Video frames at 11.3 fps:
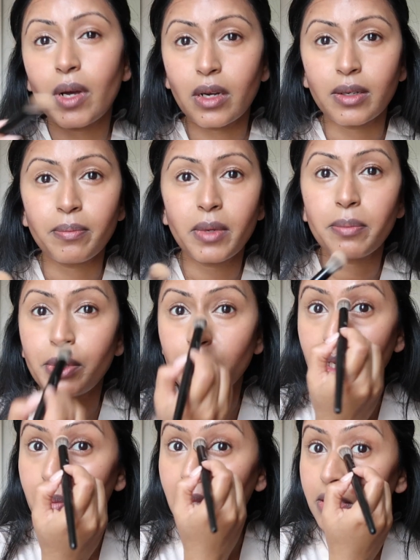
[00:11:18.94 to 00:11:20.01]
a
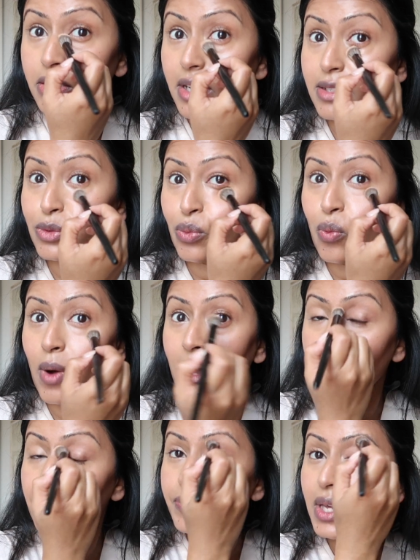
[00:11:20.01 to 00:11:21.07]
beauty blender as
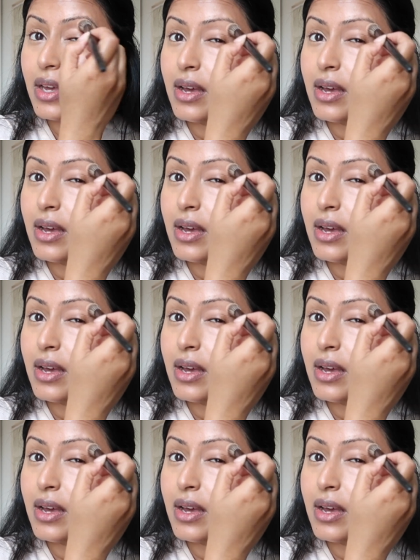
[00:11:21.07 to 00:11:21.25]
well,